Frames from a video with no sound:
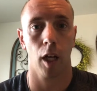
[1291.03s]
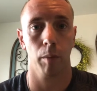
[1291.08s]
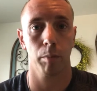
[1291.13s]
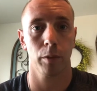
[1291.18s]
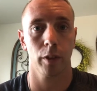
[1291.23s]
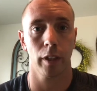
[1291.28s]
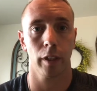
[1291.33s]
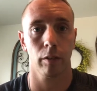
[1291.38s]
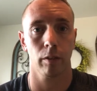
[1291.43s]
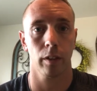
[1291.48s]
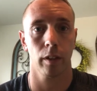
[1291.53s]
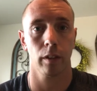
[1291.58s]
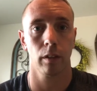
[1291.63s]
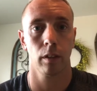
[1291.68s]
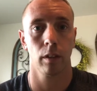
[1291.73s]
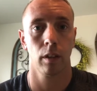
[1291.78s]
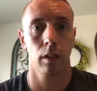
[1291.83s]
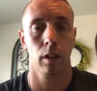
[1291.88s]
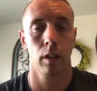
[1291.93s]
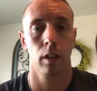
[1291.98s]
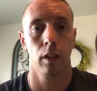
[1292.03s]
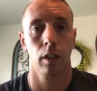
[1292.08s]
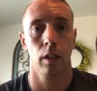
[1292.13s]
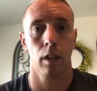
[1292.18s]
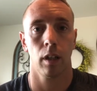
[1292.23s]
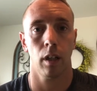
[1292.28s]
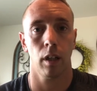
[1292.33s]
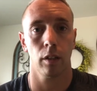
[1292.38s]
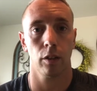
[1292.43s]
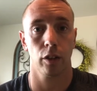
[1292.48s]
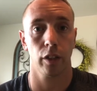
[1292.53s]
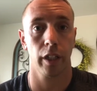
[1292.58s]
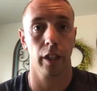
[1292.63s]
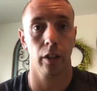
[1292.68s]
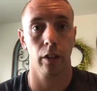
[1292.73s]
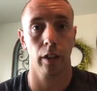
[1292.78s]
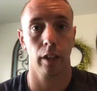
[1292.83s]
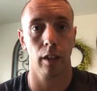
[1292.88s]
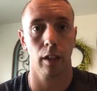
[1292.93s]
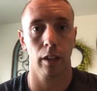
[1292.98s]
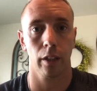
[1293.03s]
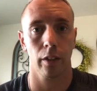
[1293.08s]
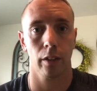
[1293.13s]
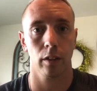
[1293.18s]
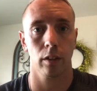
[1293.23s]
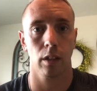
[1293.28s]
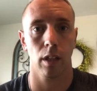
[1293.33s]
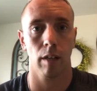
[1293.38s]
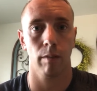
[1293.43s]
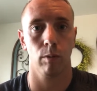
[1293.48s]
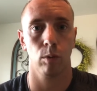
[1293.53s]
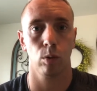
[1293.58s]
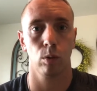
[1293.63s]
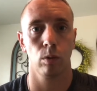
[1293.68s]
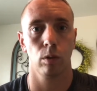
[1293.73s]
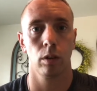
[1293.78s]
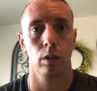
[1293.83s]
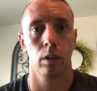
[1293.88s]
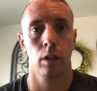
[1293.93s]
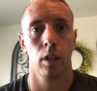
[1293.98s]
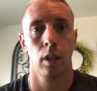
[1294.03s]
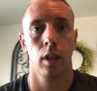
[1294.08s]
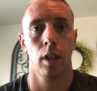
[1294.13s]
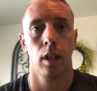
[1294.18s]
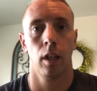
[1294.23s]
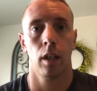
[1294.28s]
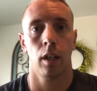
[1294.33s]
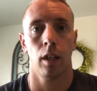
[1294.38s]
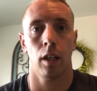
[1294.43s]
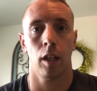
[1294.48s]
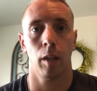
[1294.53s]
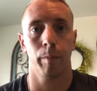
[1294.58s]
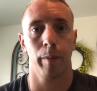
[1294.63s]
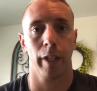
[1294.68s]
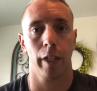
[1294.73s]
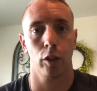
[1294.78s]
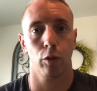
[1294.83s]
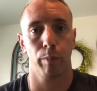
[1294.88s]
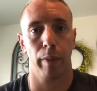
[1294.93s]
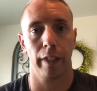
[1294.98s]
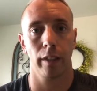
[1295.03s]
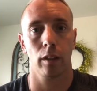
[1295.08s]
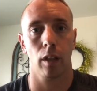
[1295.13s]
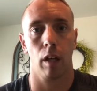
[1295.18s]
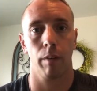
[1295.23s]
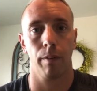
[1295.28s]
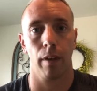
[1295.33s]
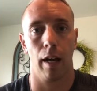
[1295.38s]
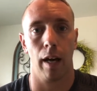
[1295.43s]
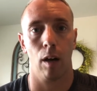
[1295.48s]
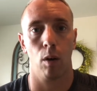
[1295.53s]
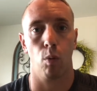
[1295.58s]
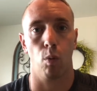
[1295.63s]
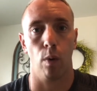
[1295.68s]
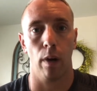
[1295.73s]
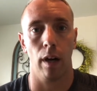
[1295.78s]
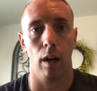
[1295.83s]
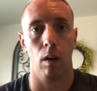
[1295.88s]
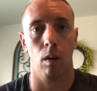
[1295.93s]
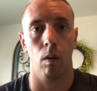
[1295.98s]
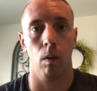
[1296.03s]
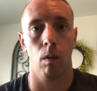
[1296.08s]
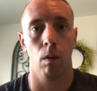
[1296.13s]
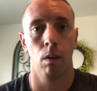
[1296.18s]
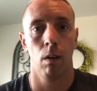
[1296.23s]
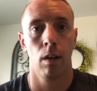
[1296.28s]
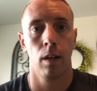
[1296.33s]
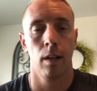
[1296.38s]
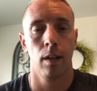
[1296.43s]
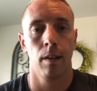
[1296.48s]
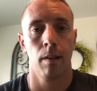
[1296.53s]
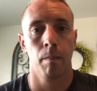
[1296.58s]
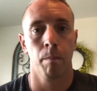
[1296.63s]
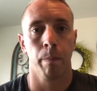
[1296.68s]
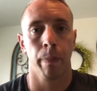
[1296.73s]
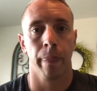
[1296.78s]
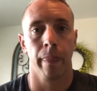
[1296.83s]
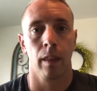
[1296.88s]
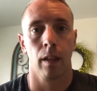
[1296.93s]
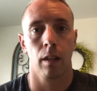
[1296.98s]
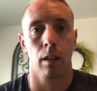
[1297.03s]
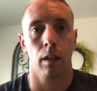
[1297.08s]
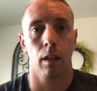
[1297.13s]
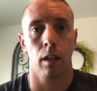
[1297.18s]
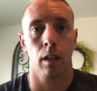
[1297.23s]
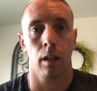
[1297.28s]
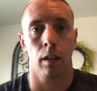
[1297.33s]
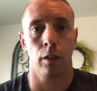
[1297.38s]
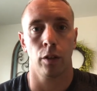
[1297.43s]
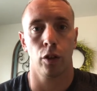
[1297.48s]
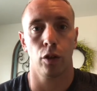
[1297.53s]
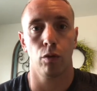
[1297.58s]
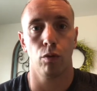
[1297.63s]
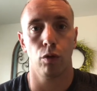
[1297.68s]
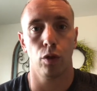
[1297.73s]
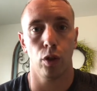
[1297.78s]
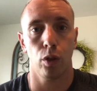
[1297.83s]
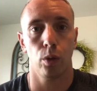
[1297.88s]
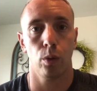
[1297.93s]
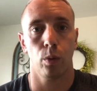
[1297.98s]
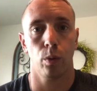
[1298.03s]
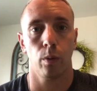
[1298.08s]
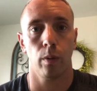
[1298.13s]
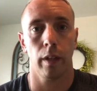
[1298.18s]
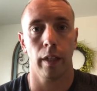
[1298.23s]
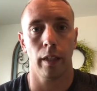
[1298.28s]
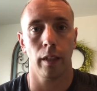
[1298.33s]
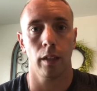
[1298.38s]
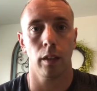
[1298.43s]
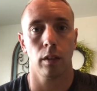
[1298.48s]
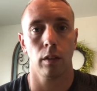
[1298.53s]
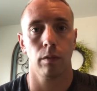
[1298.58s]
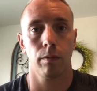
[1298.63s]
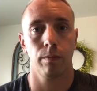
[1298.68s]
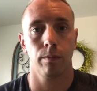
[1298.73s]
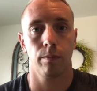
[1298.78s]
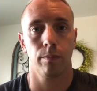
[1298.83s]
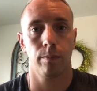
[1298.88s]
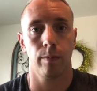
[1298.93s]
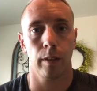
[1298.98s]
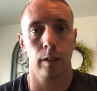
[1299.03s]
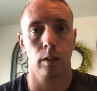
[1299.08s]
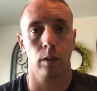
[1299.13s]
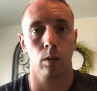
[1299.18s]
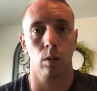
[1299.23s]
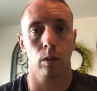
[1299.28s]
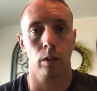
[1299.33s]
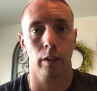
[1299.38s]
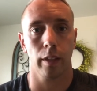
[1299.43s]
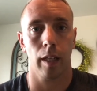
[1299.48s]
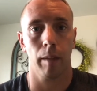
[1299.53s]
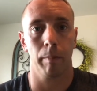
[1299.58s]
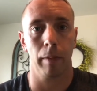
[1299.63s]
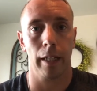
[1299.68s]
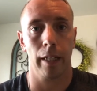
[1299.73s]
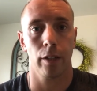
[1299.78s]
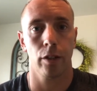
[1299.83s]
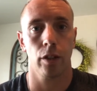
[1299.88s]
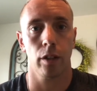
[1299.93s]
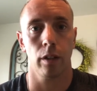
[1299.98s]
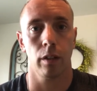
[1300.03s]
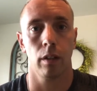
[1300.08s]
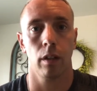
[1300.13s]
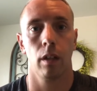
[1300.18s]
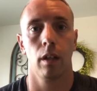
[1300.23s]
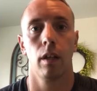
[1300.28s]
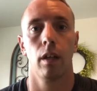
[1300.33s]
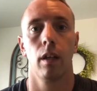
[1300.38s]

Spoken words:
secret security clearance levels, because based off of how well you do in this physical examination